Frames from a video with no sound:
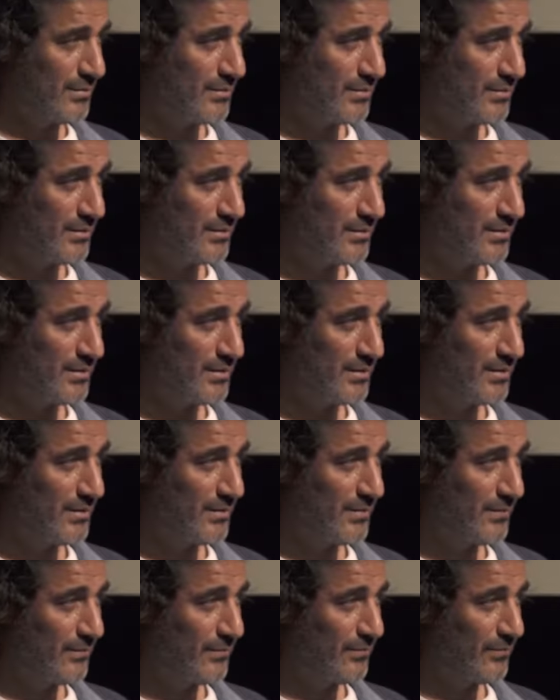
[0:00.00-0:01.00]
Mm-hmm.
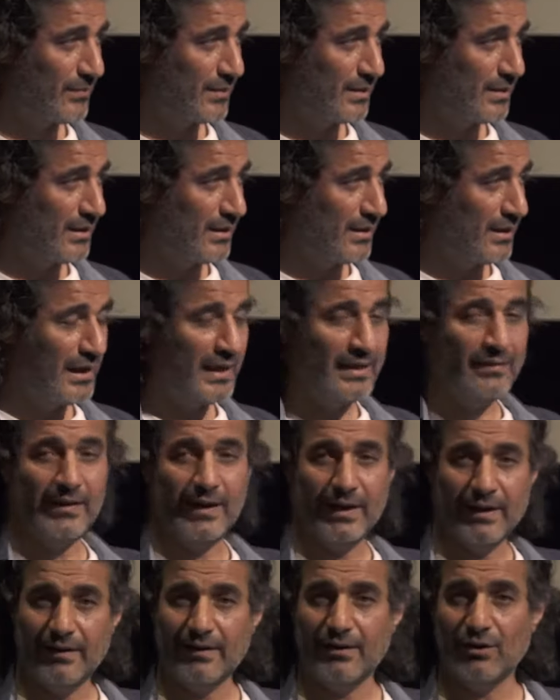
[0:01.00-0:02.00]
And
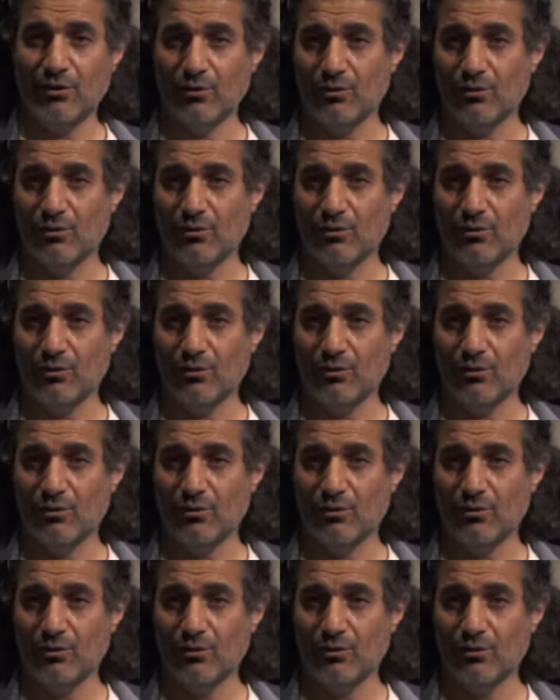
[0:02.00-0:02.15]
then